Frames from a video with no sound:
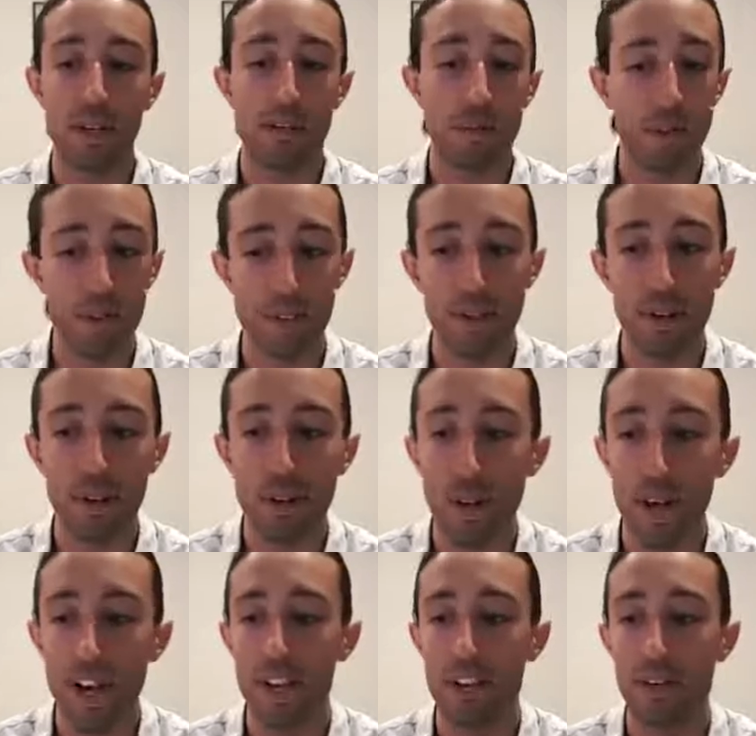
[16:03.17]
because there are quite
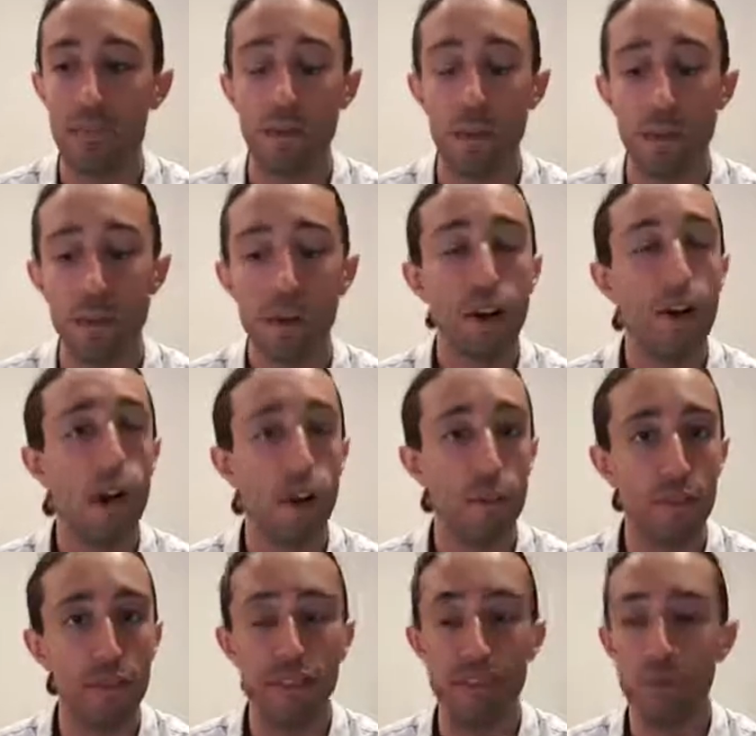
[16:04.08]
a number of
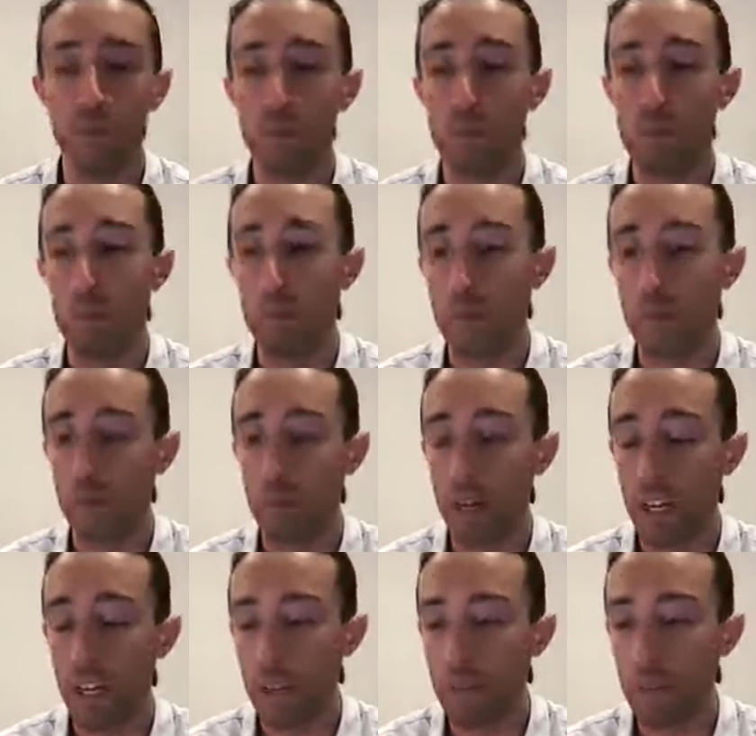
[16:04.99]
things, of course, people can
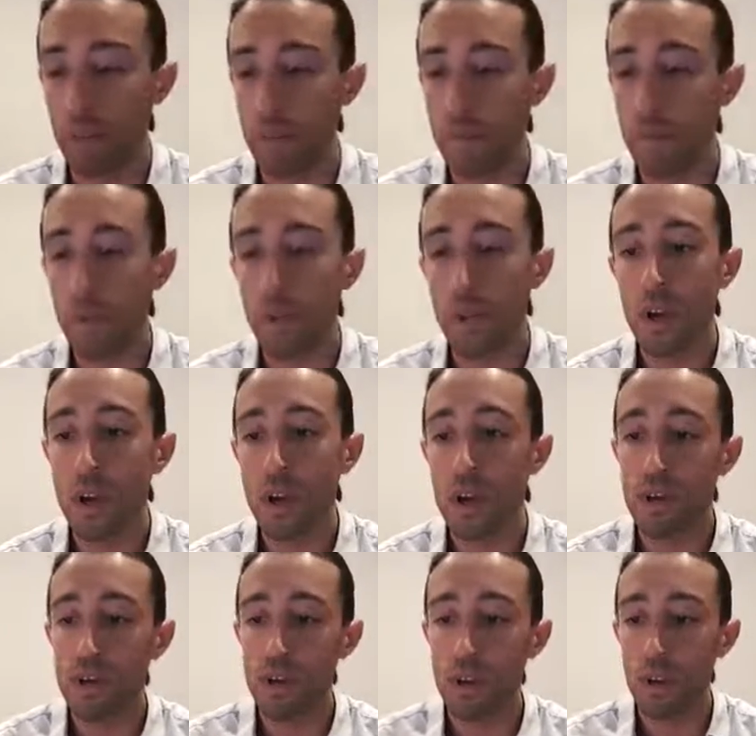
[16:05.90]
reading through.
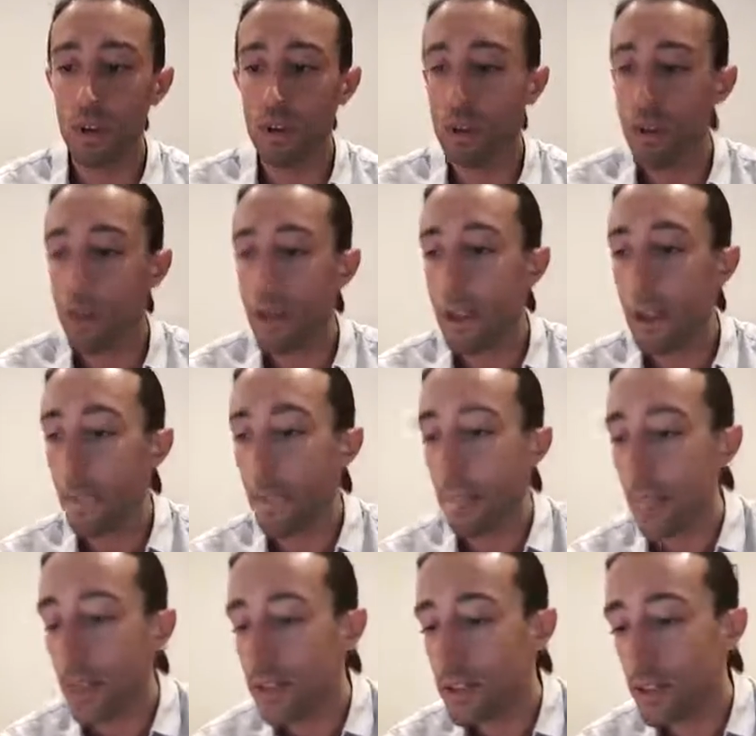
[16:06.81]
So
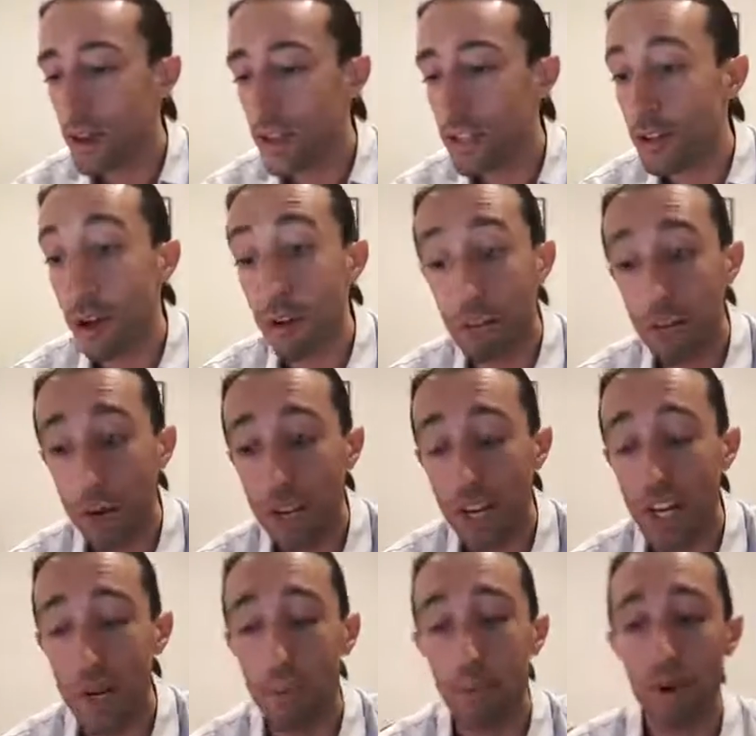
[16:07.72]
trying to avoid
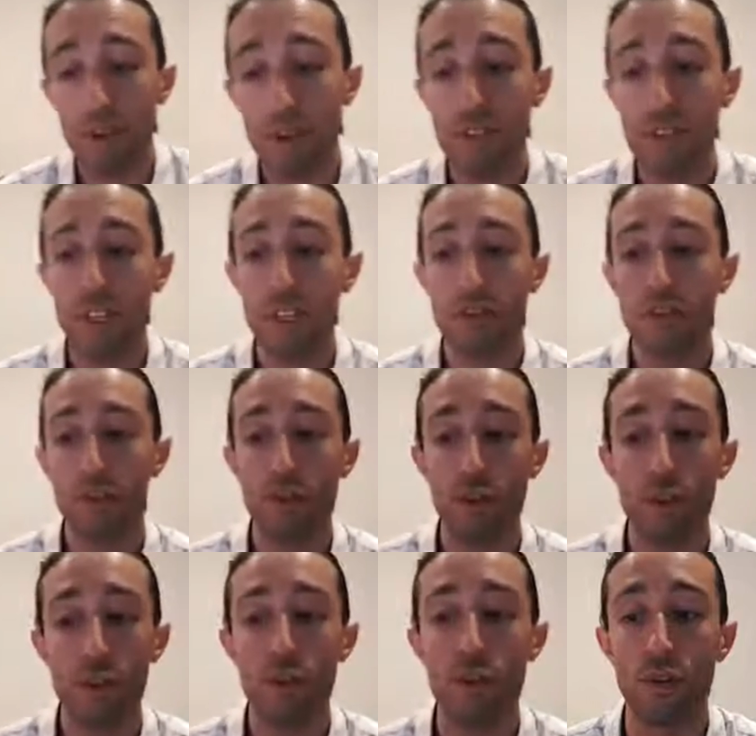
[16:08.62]
any processed
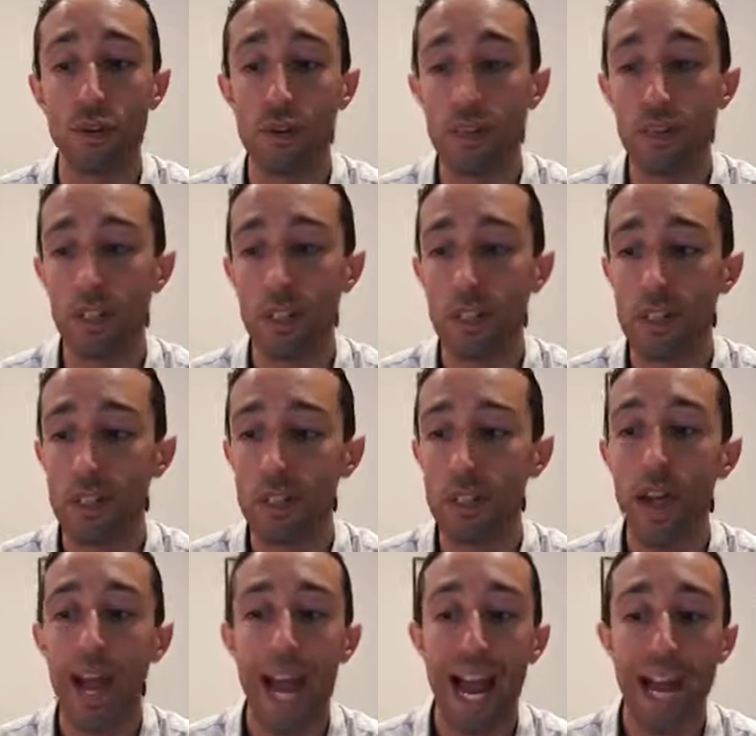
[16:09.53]
foods or sugars,
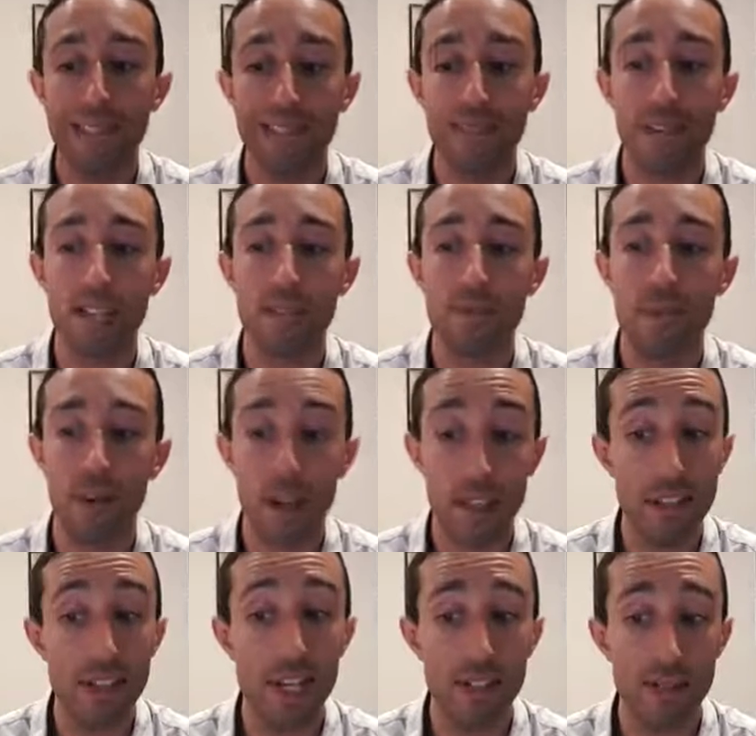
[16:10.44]
and
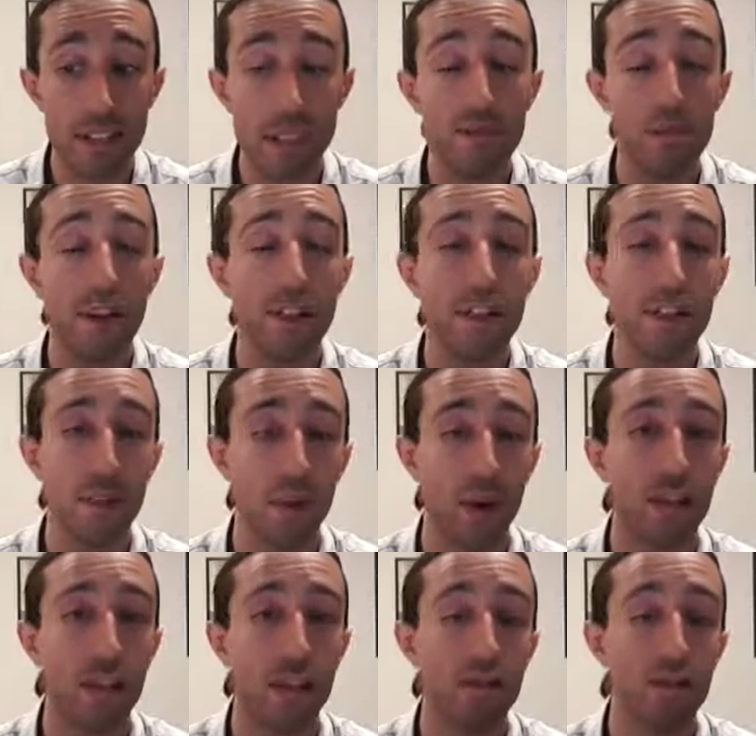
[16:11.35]
unsaturated fats are
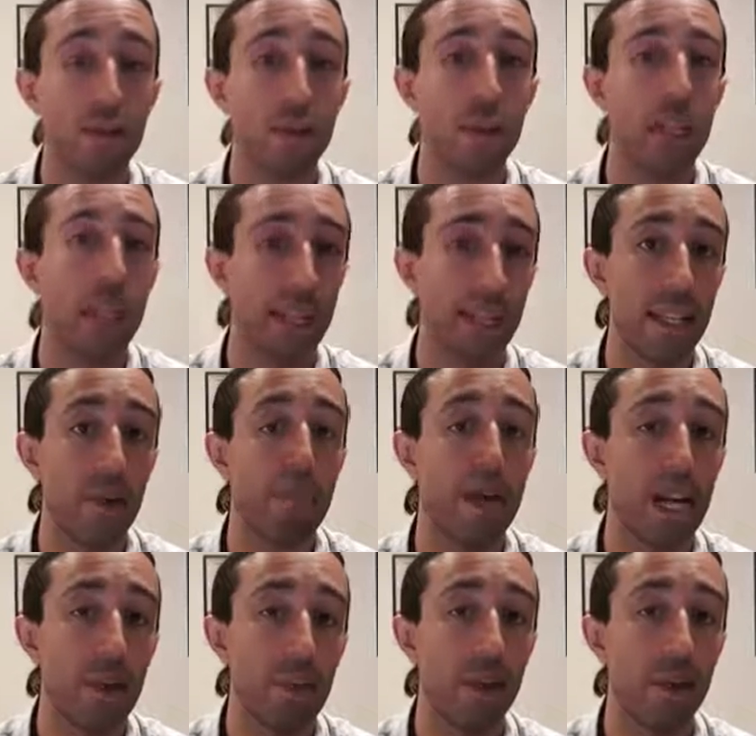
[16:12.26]
quite good for you. Again, they
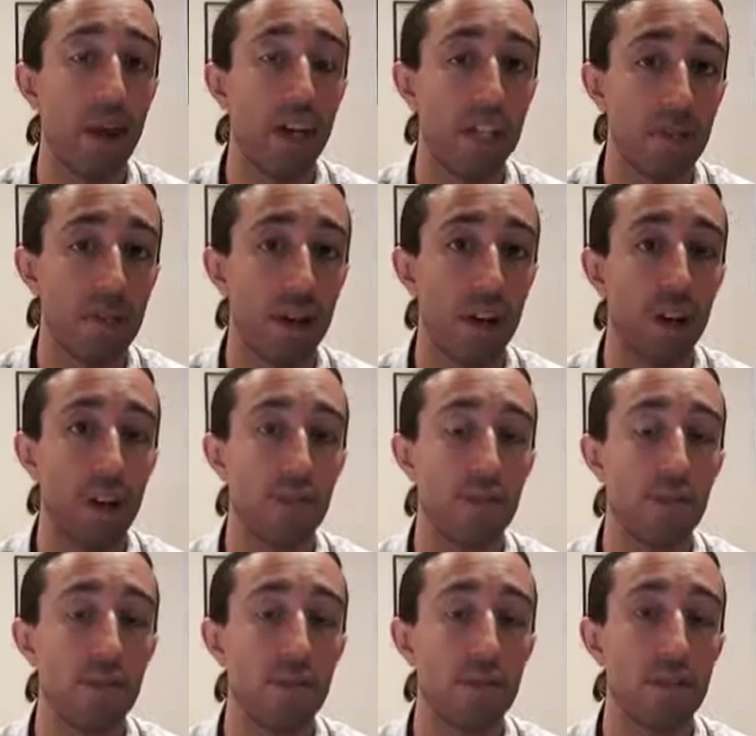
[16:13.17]
make up a large part of the
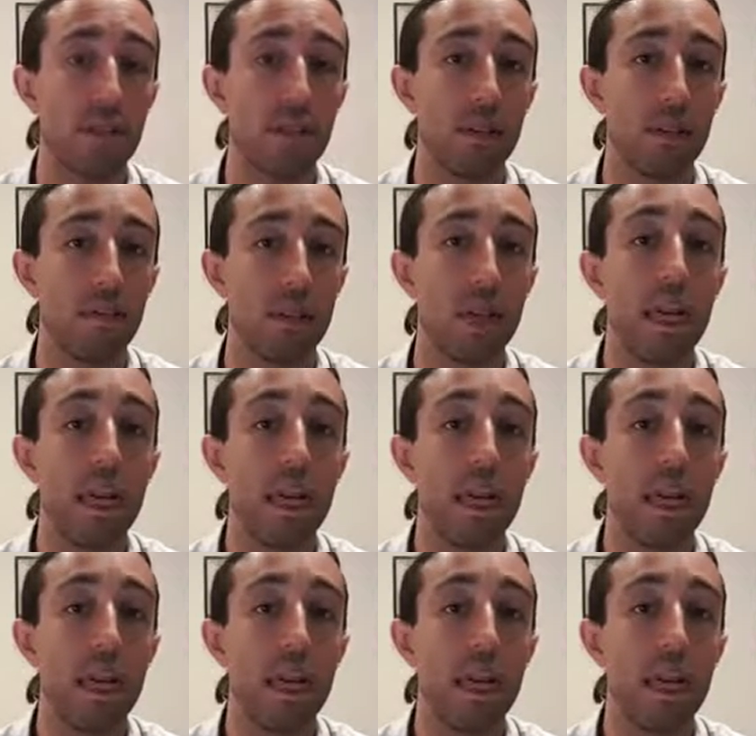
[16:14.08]
immune system.